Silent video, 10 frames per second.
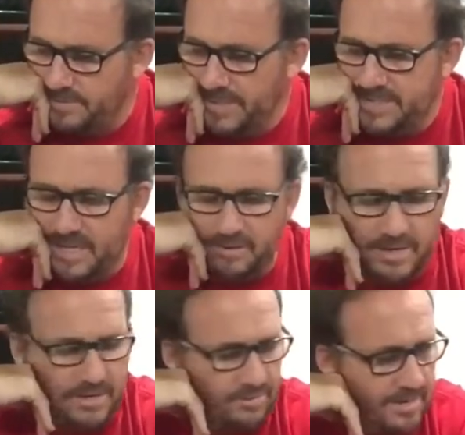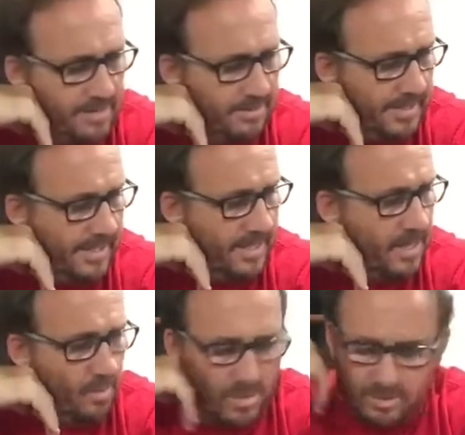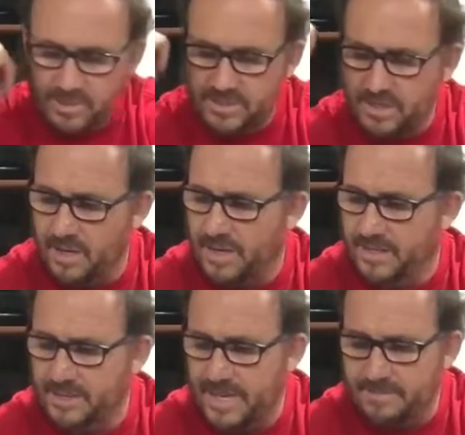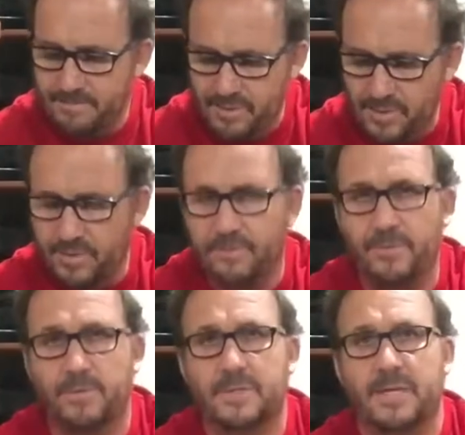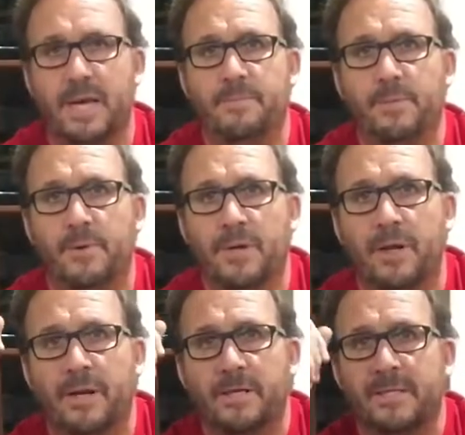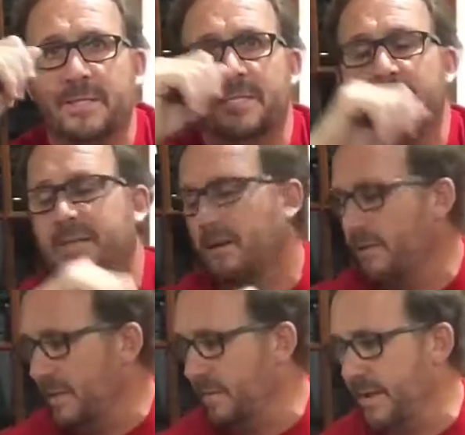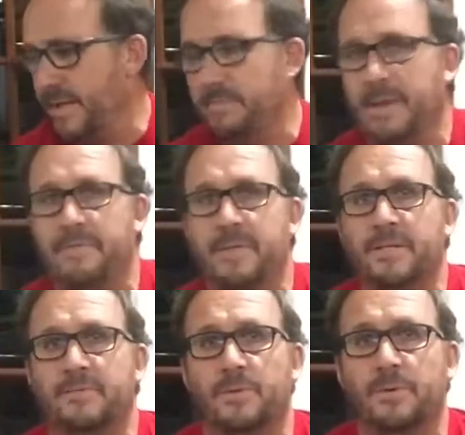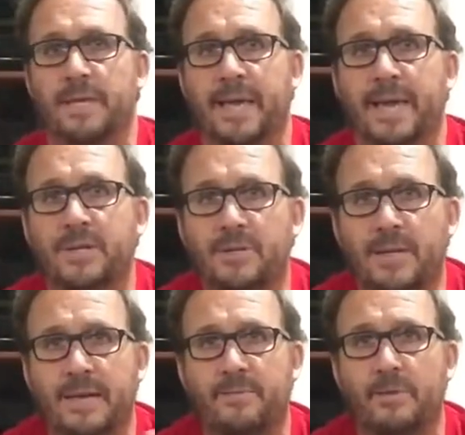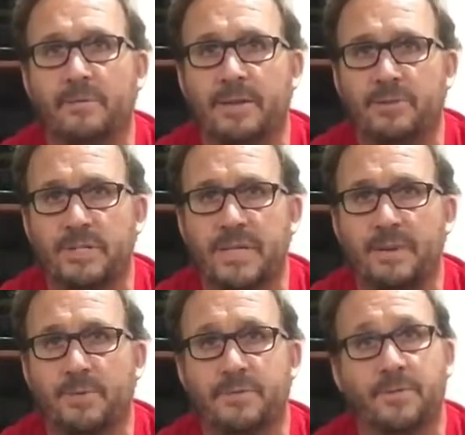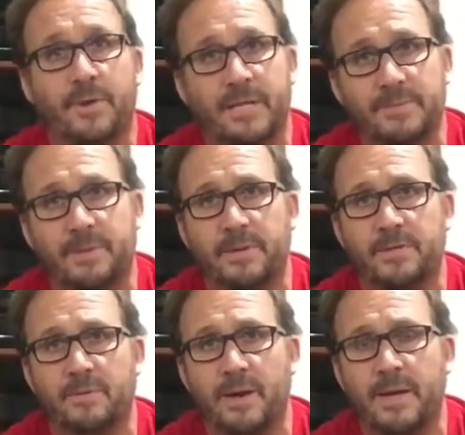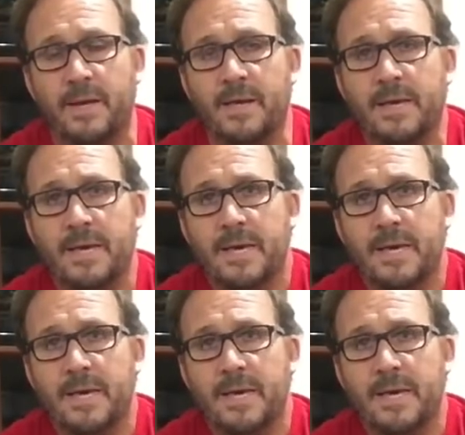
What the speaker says: These are an incredibly well-designed and beautiful skateboard, and I can thoroughly recommend this for the entry-level electric skateboards for an experienced rider.